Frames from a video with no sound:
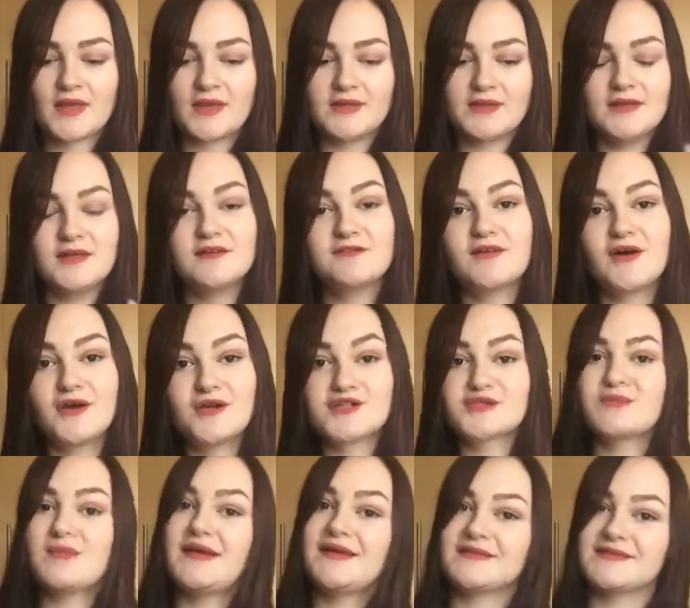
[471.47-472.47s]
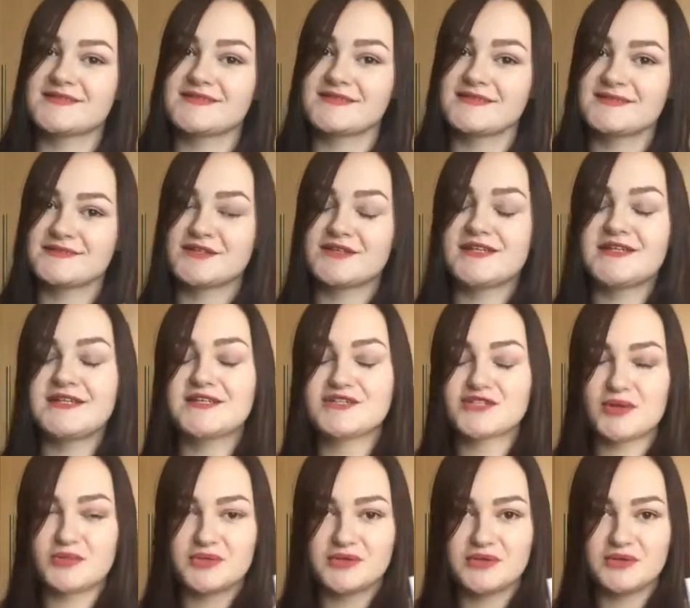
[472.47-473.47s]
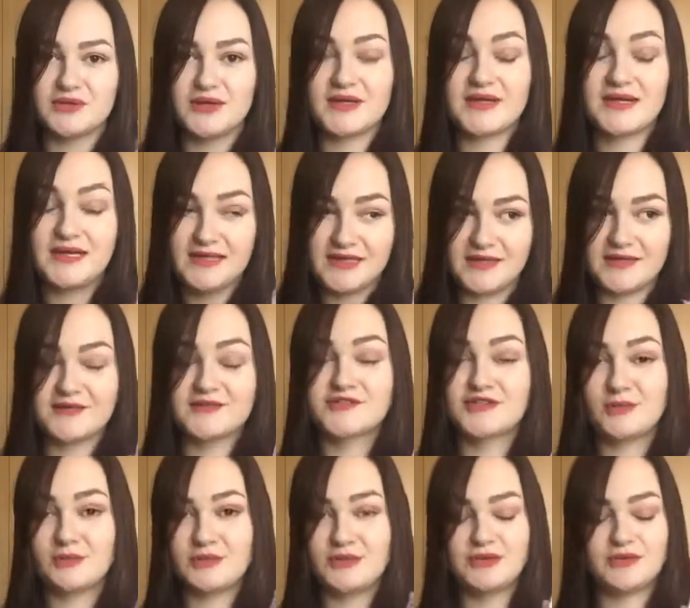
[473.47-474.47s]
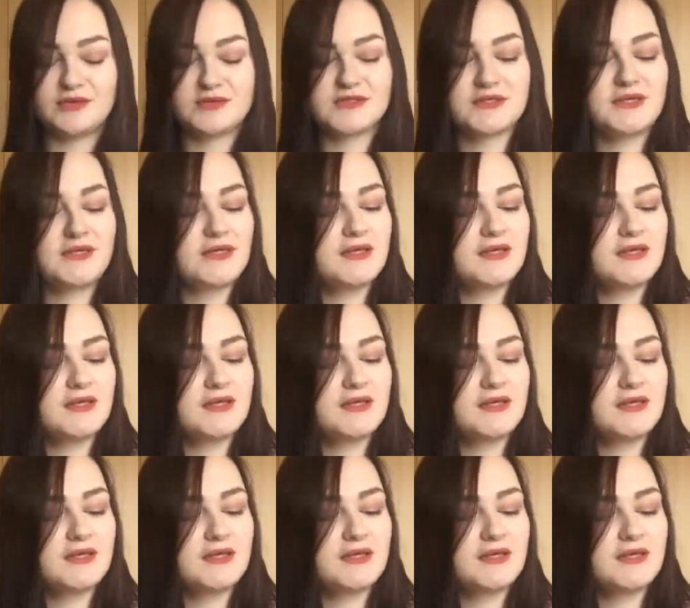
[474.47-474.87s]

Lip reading: nail varnish melts, so you need a top coat, a clear top coat.